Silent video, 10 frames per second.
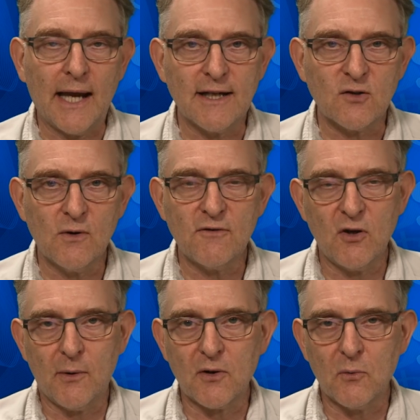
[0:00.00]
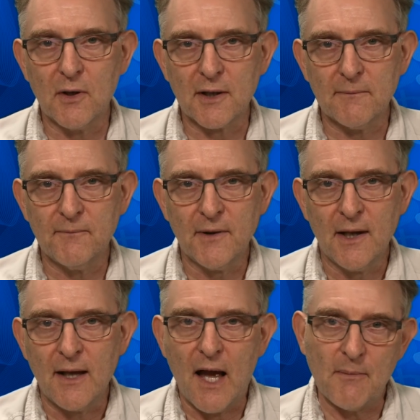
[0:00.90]
Yep. And shop around
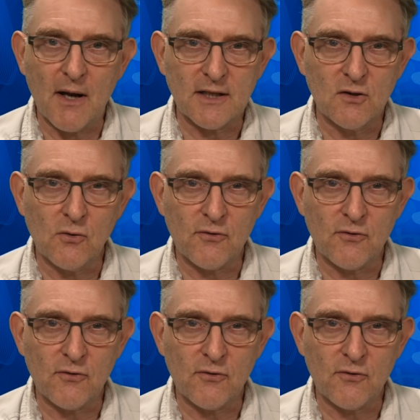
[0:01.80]
and